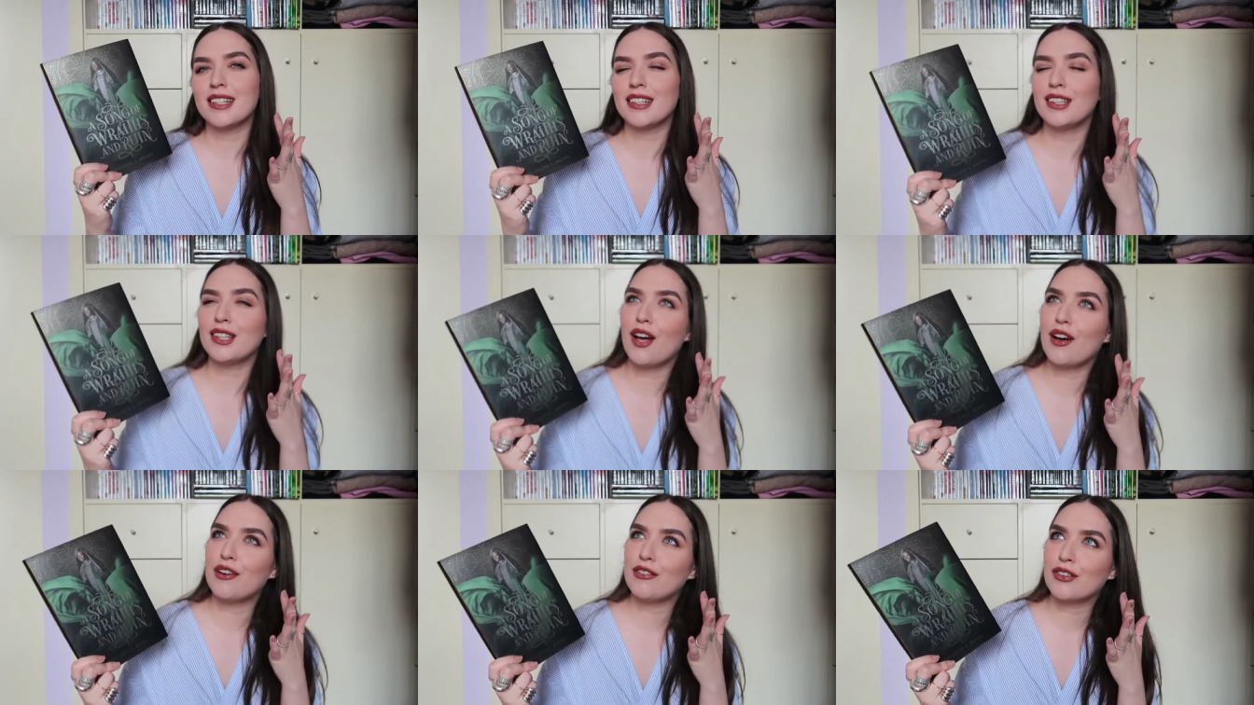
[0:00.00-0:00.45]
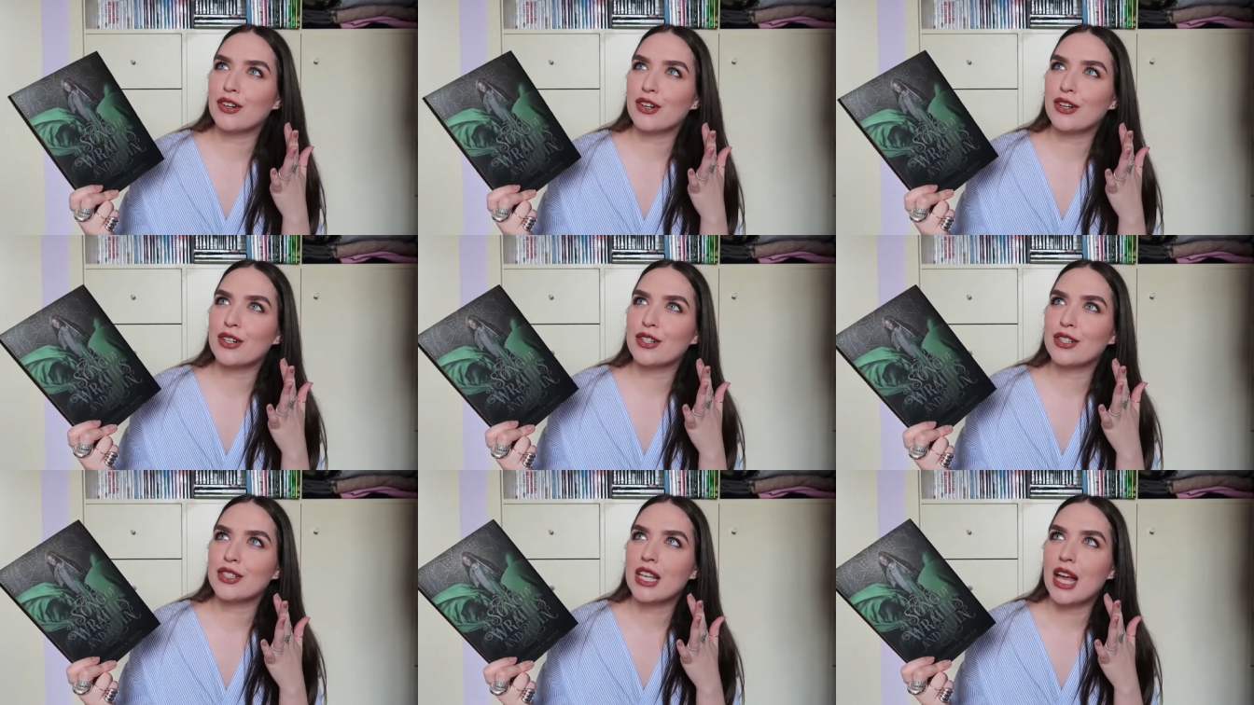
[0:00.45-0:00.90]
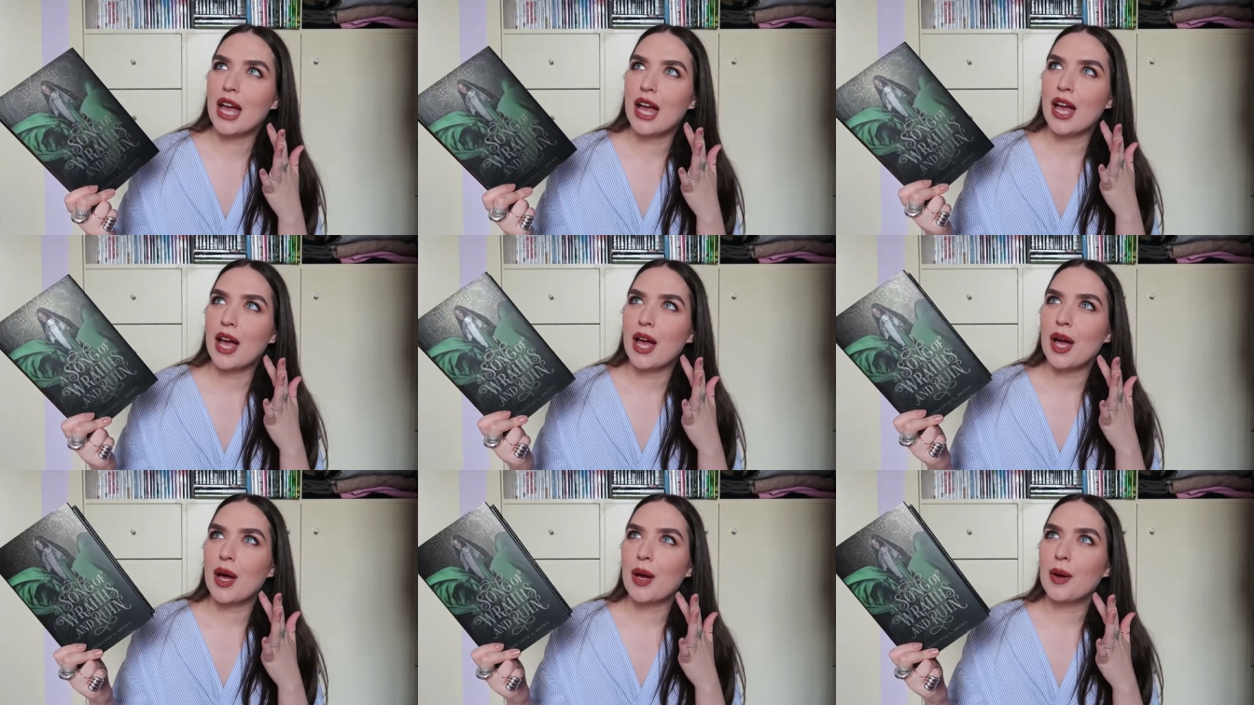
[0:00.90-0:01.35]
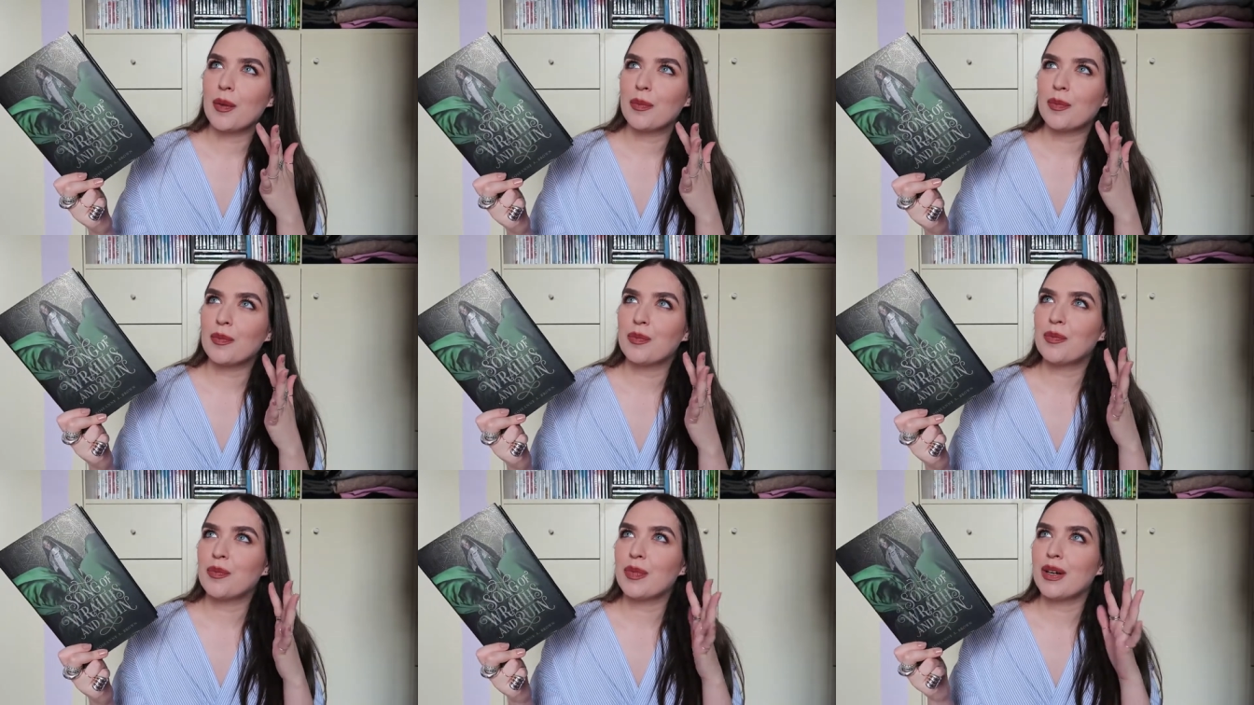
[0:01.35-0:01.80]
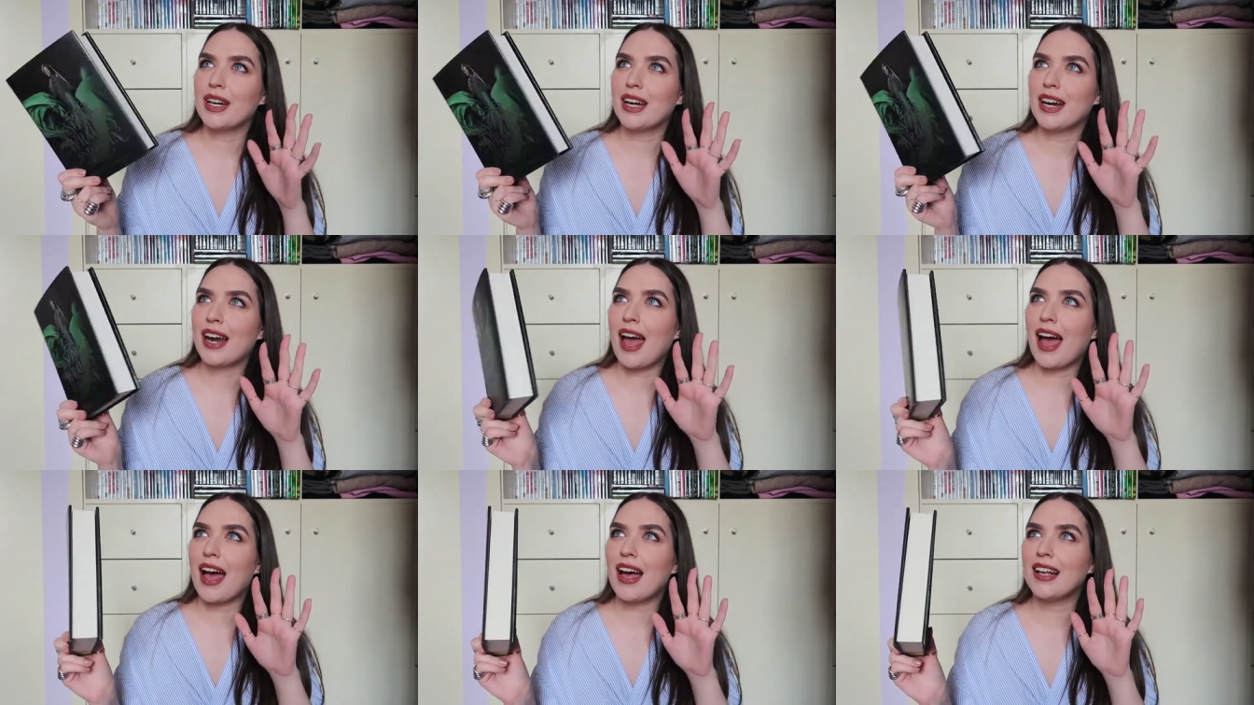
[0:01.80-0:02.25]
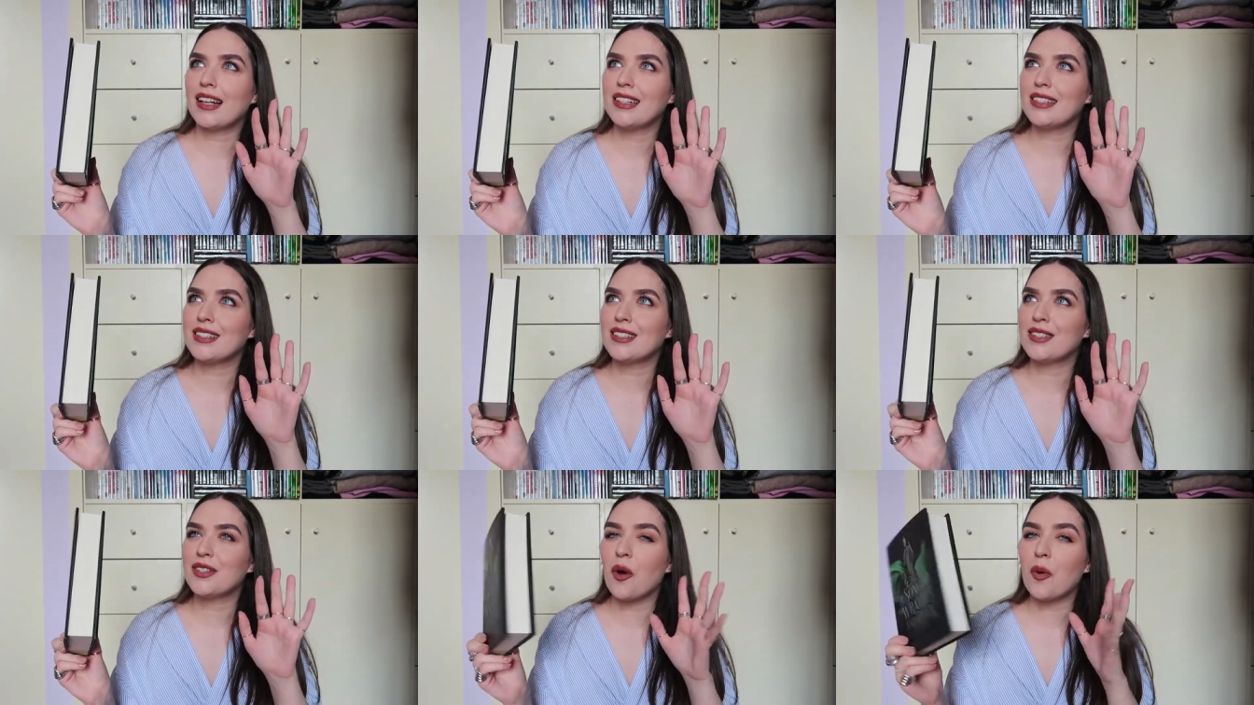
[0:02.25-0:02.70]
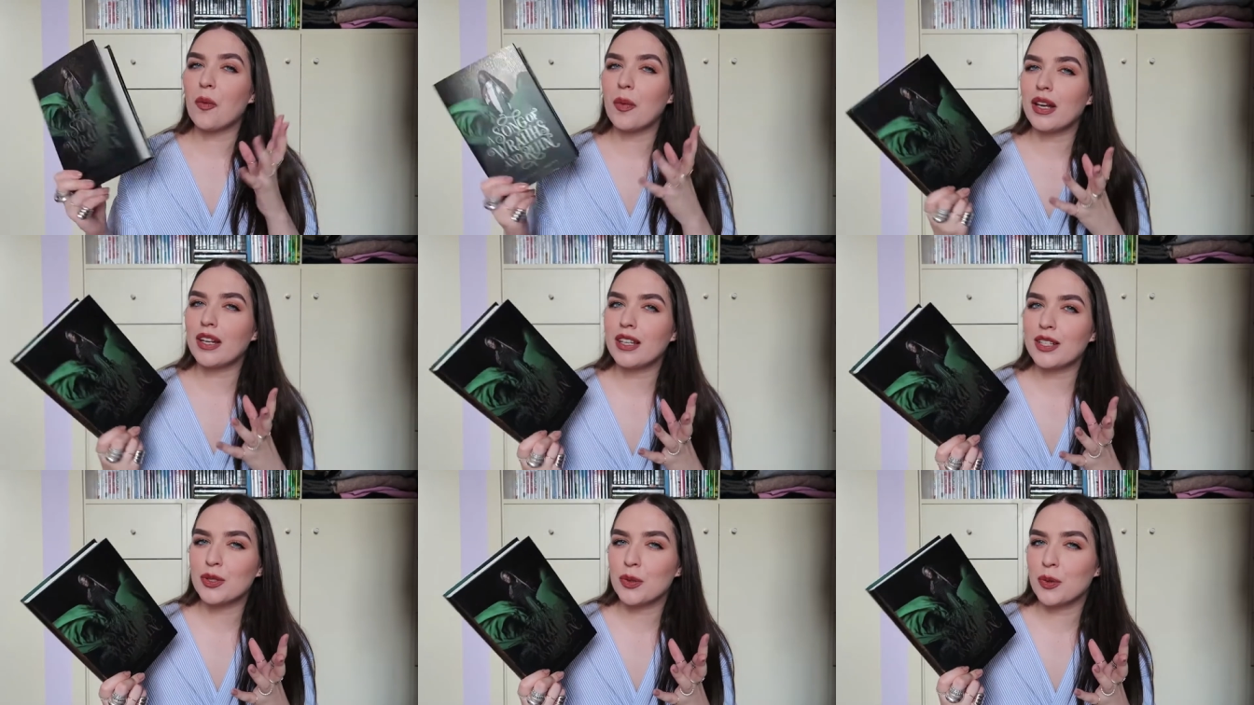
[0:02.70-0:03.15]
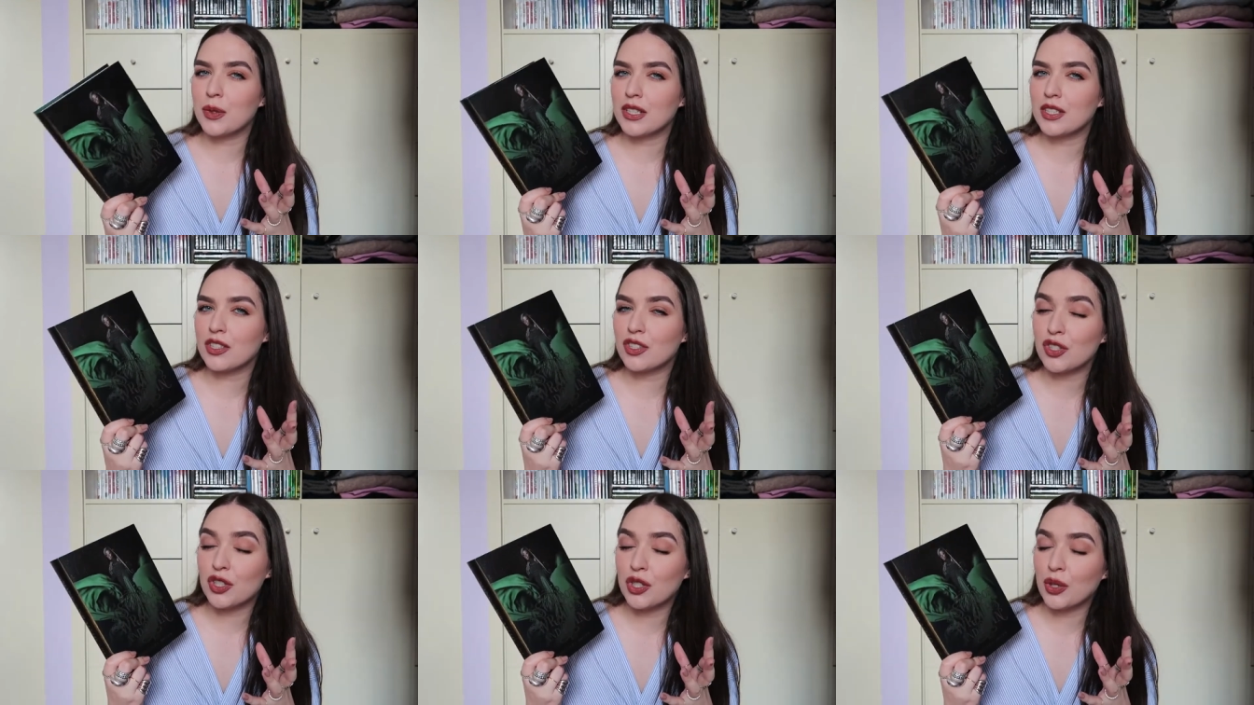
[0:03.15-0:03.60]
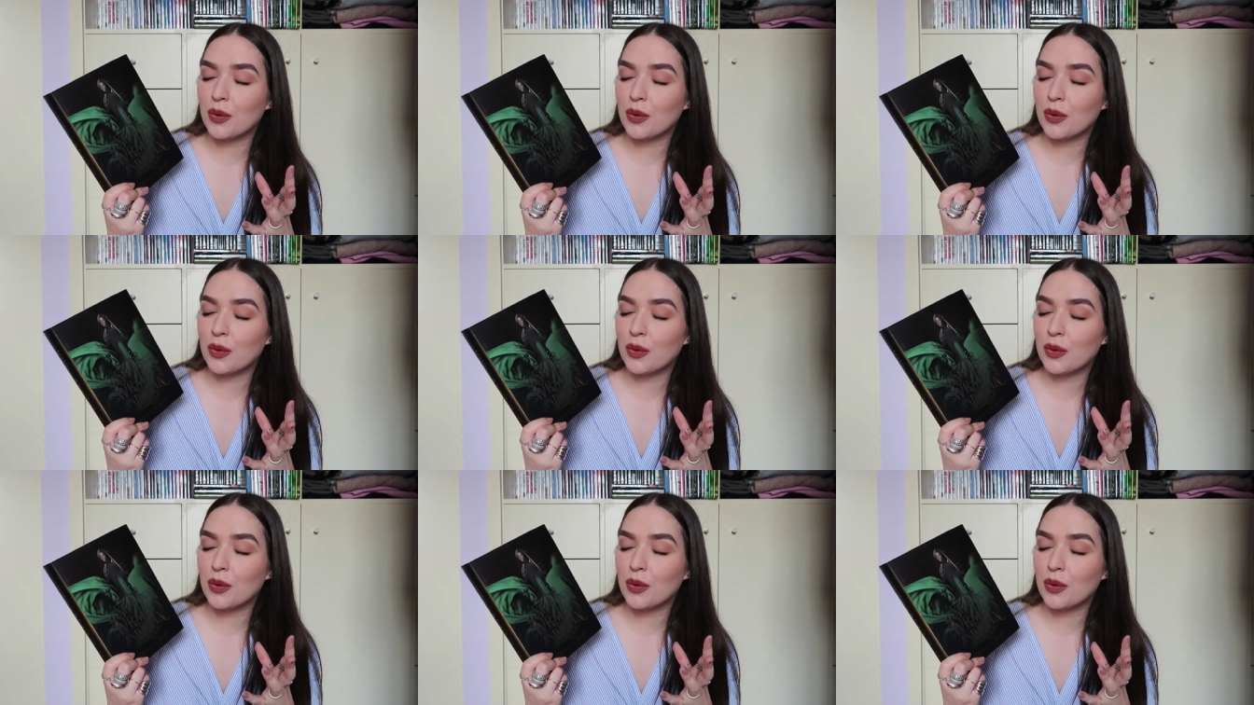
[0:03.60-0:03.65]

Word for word: to lovers, but it has so many twists